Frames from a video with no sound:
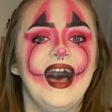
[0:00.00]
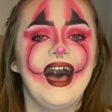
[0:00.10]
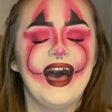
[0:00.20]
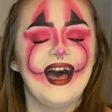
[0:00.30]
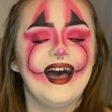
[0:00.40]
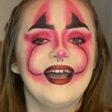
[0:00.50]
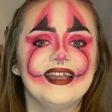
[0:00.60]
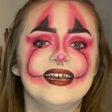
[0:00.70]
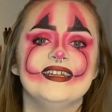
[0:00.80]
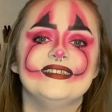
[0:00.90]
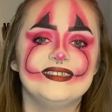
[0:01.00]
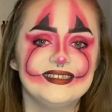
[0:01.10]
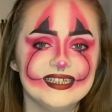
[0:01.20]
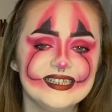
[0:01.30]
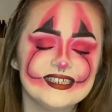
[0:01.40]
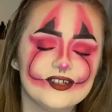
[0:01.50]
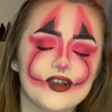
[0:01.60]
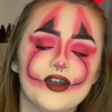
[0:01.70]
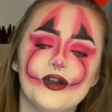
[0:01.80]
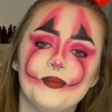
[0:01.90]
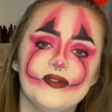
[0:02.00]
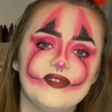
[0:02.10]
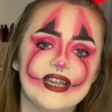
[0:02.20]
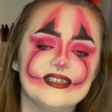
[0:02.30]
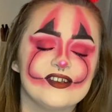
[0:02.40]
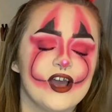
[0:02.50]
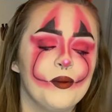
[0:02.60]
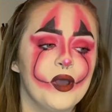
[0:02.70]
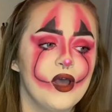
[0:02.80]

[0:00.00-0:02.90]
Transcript: I did this look a couple of days ago